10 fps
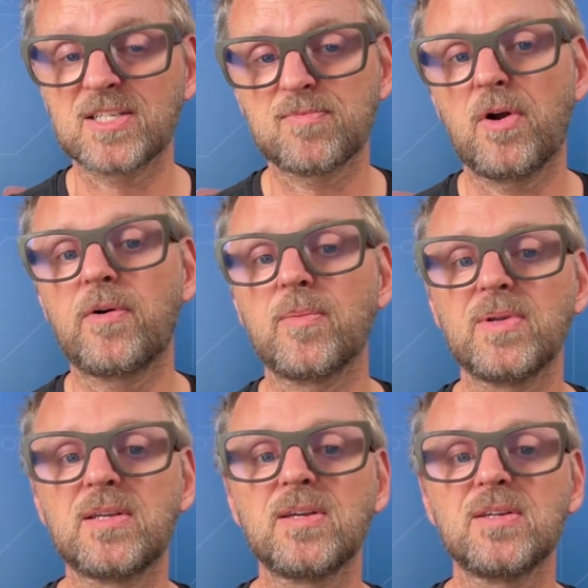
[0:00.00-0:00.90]
Explorer
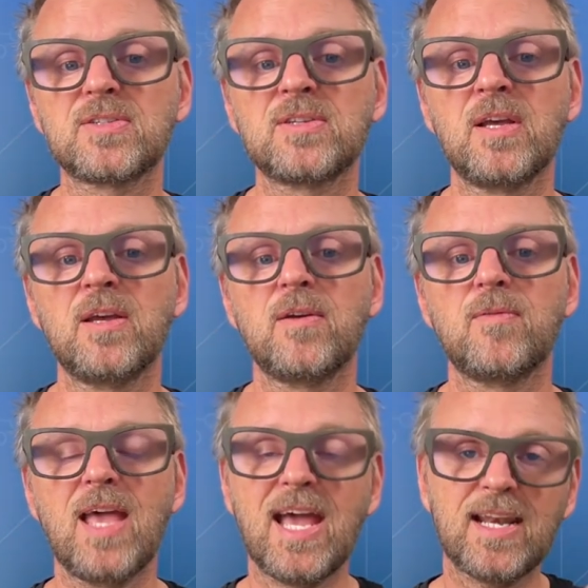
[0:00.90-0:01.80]
because
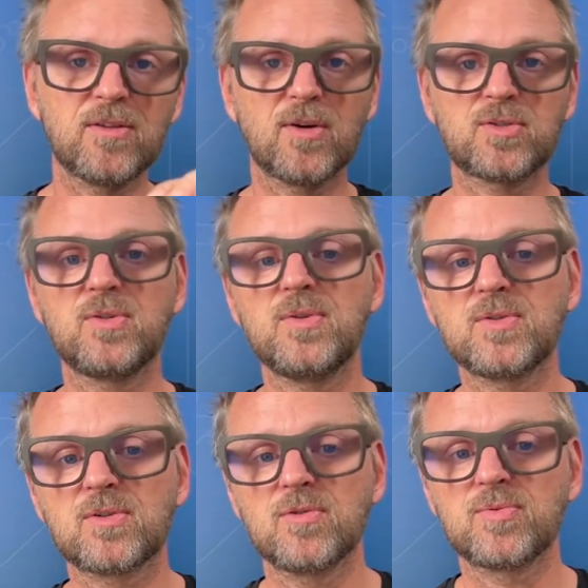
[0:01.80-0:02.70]
adding those two
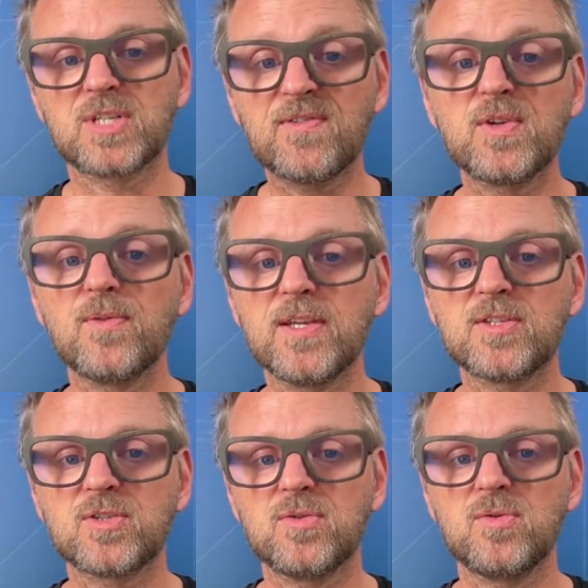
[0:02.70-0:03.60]
user groups gives you
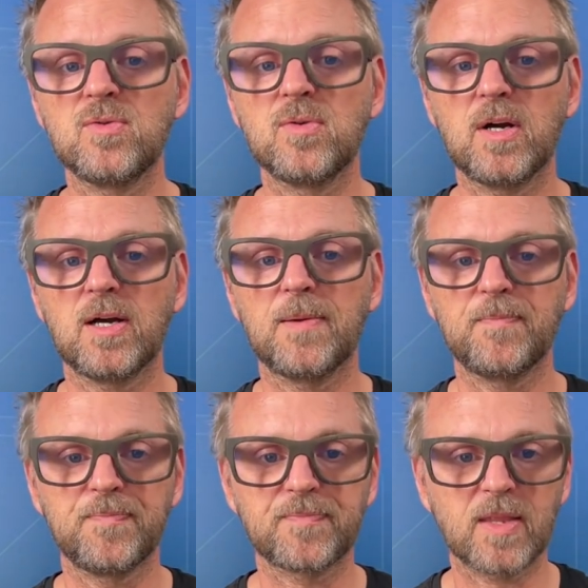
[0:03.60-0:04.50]
these two
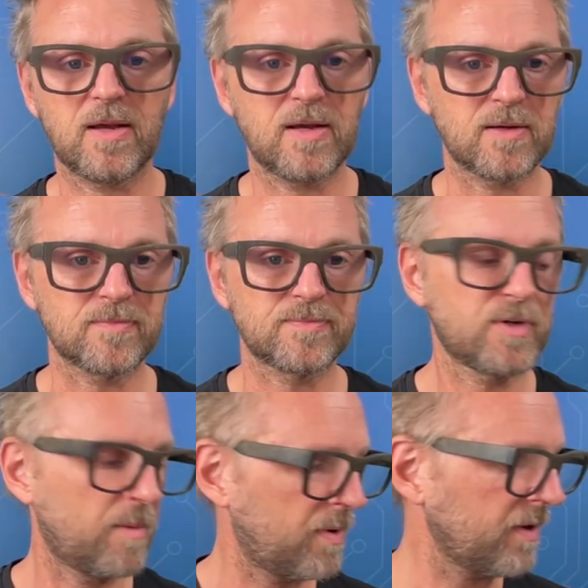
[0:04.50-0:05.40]
um, uh,
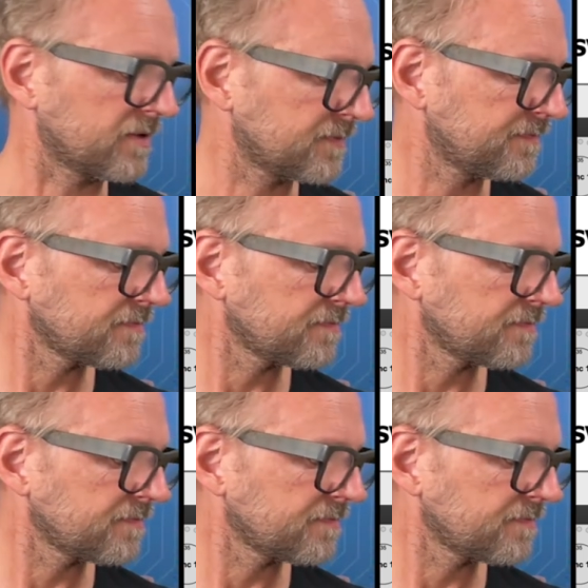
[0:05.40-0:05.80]
components.